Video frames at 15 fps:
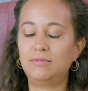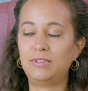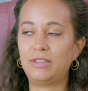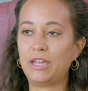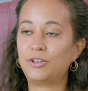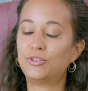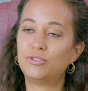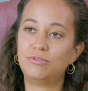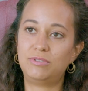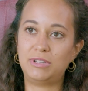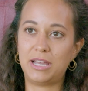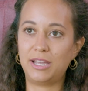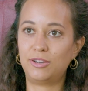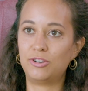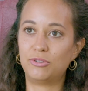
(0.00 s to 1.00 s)
they couldn't
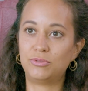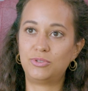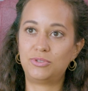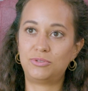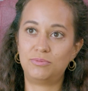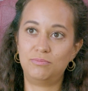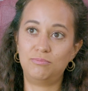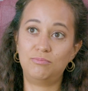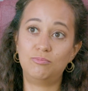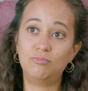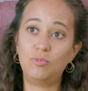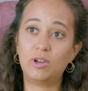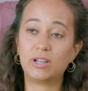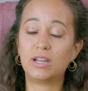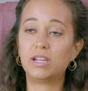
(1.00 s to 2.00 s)
diagnose
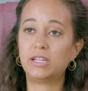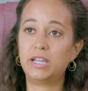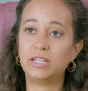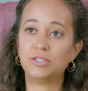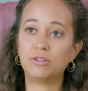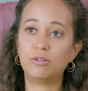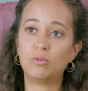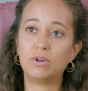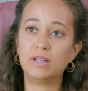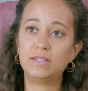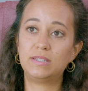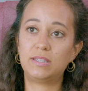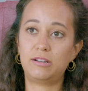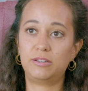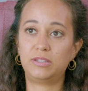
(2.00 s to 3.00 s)
what kind of cancer it
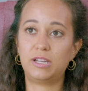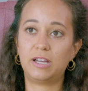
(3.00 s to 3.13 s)
was there at the